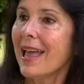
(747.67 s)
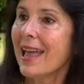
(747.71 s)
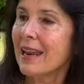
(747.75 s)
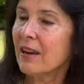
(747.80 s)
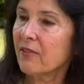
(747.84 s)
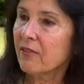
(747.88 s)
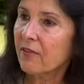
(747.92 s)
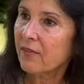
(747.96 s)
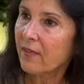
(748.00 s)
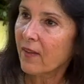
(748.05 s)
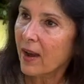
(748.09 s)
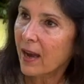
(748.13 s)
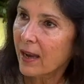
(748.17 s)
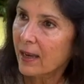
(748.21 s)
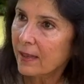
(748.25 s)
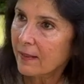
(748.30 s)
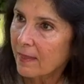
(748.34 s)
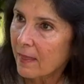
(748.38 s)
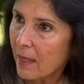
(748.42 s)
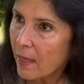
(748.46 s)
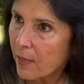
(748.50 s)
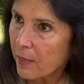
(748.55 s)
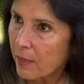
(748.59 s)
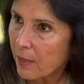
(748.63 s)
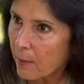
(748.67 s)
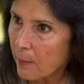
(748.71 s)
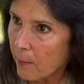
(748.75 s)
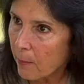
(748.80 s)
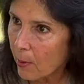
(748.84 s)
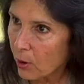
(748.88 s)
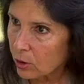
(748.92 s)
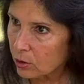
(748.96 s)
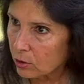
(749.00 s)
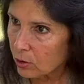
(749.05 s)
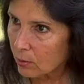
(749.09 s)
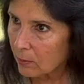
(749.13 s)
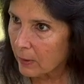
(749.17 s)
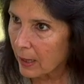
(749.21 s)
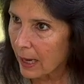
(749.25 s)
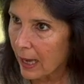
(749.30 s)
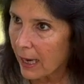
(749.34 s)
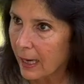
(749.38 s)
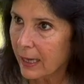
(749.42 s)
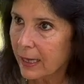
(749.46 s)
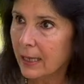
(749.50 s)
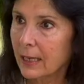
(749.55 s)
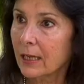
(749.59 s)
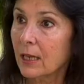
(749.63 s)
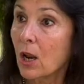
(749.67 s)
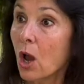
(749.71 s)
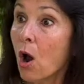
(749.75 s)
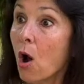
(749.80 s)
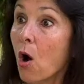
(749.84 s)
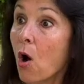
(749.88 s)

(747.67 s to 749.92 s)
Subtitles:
and find the bottom line